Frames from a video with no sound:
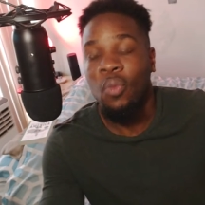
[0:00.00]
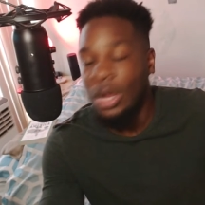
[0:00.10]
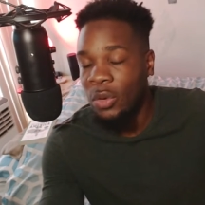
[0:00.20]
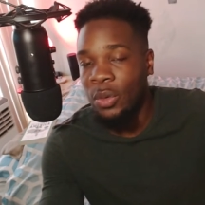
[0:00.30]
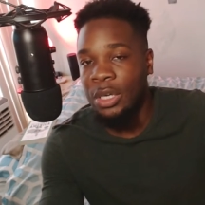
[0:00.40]

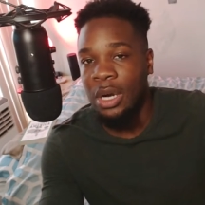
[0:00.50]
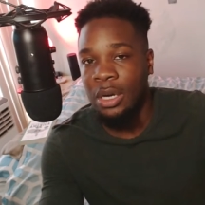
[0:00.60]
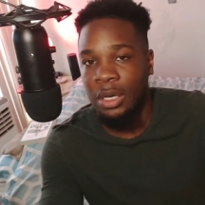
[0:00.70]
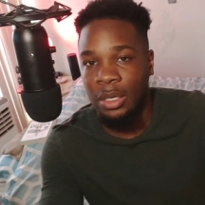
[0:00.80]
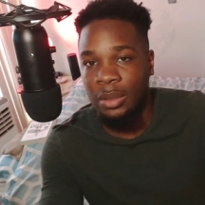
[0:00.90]
when you were
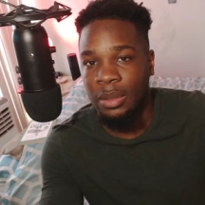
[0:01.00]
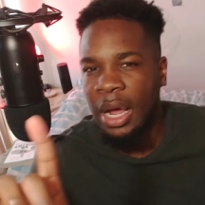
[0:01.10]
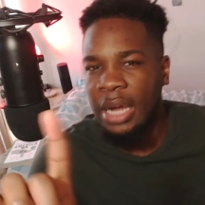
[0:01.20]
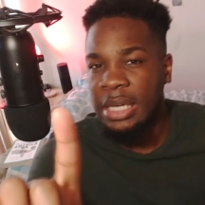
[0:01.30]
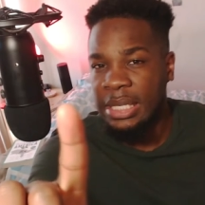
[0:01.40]
younger.
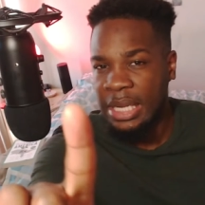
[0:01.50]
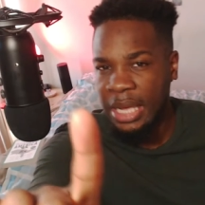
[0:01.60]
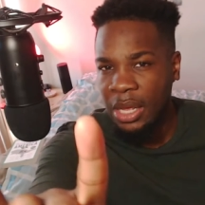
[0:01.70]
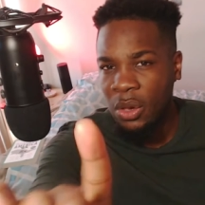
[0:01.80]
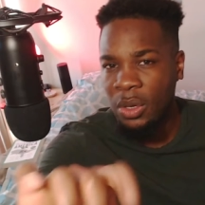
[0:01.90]

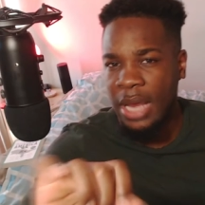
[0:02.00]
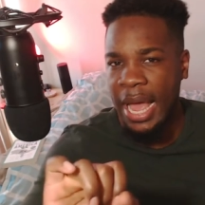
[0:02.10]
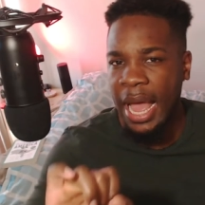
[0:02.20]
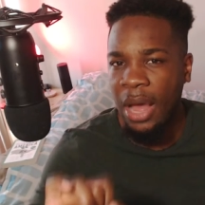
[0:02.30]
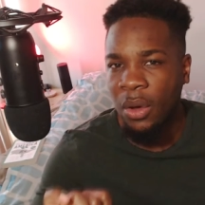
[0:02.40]
Until
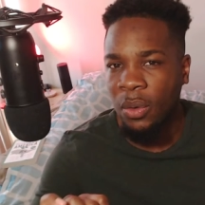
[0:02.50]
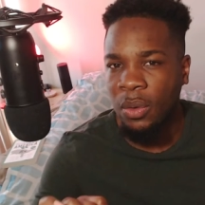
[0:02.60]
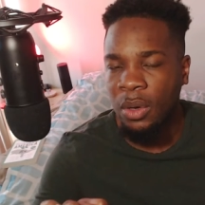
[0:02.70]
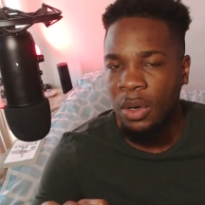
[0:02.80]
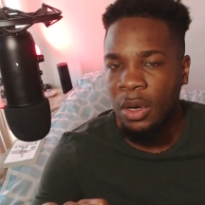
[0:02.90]

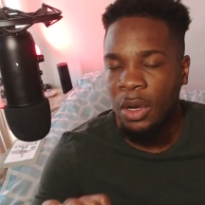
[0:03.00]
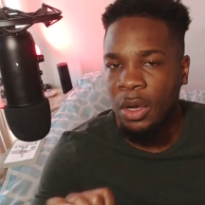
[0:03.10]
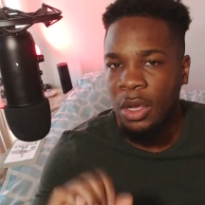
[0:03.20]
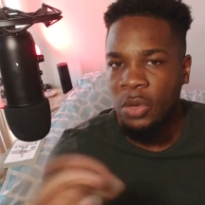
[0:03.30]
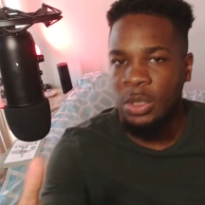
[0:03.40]
now.
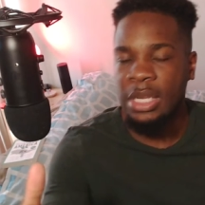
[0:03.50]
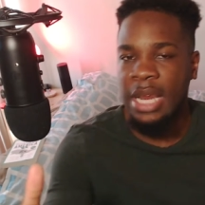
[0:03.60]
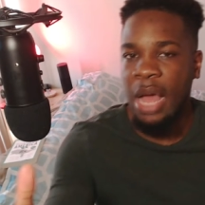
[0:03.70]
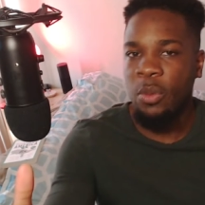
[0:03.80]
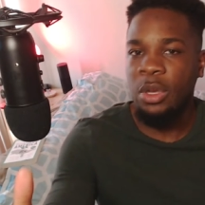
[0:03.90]
You see,
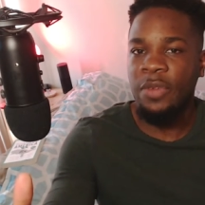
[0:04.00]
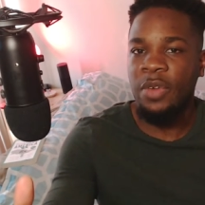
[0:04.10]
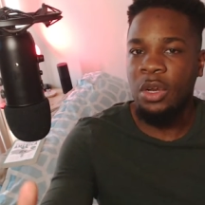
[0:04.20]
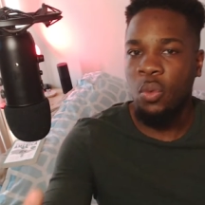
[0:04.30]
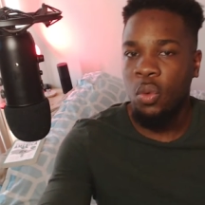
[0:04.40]
now we're
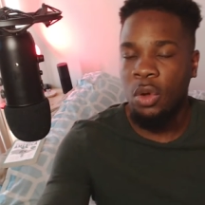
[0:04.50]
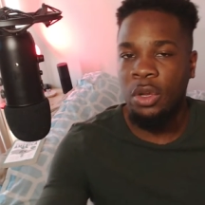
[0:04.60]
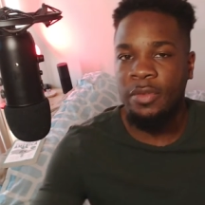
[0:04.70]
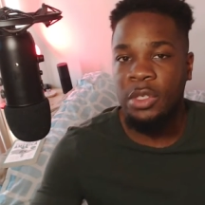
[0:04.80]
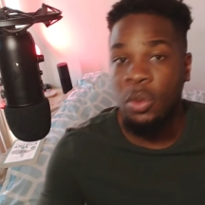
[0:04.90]
living in a
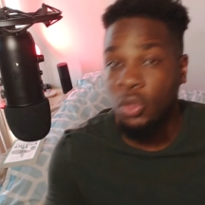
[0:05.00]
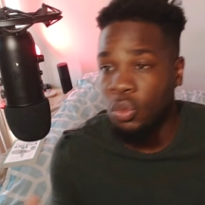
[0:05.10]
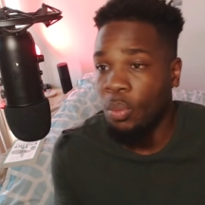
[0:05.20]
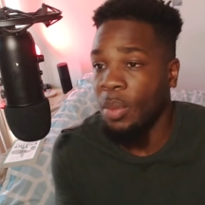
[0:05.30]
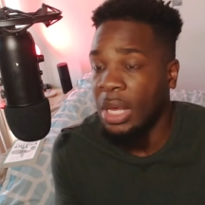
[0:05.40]
world of
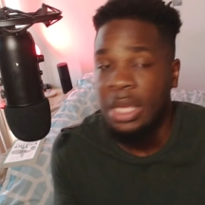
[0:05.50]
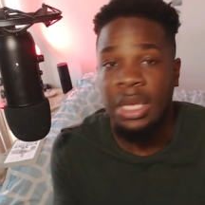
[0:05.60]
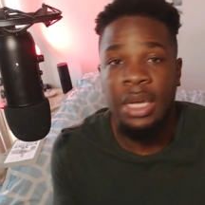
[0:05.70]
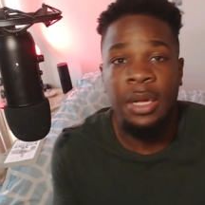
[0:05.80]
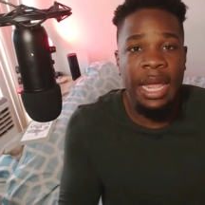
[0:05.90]
social
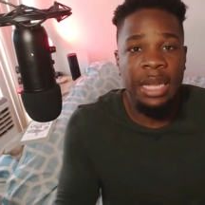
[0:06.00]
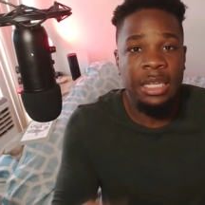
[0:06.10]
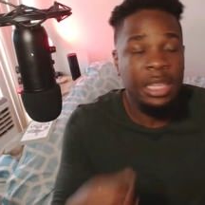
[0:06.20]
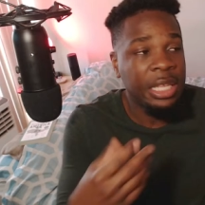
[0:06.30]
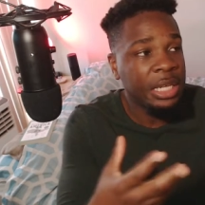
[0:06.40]
media, and
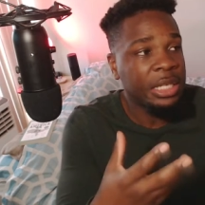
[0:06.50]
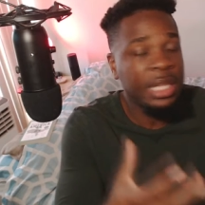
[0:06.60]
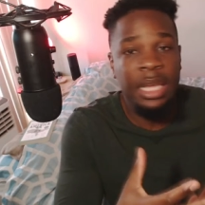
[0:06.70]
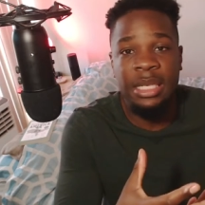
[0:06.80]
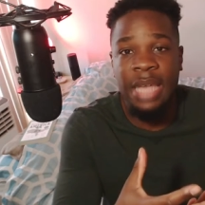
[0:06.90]
these
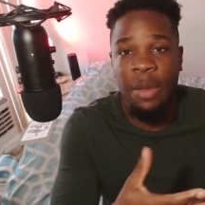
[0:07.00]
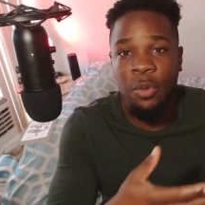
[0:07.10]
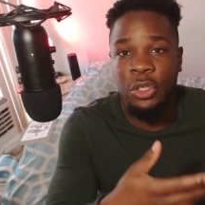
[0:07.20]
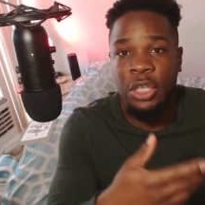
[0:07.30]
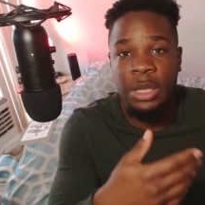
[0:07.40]
things that
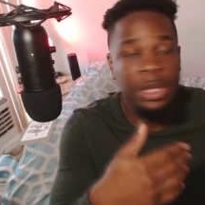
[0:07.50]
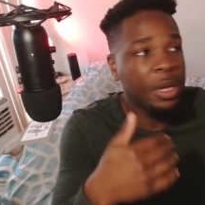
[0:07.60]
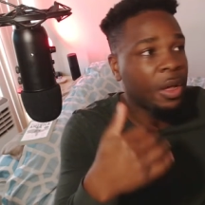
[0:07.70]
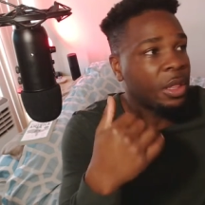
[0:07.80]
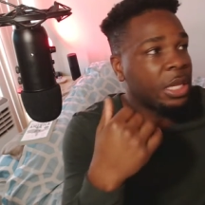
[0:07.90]
were
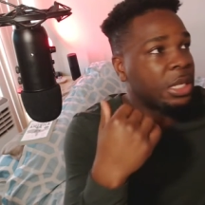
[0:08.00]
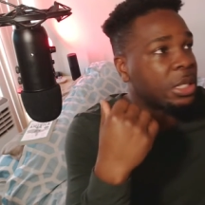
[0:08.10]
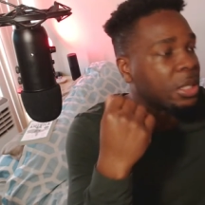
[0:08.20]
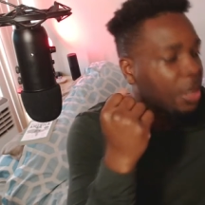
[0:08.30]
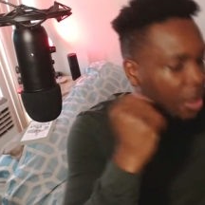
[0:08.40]
just
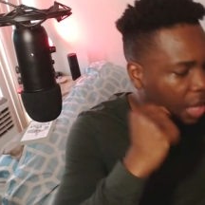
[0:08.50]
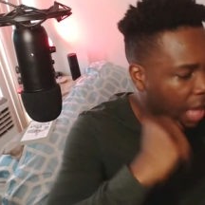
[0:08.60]
these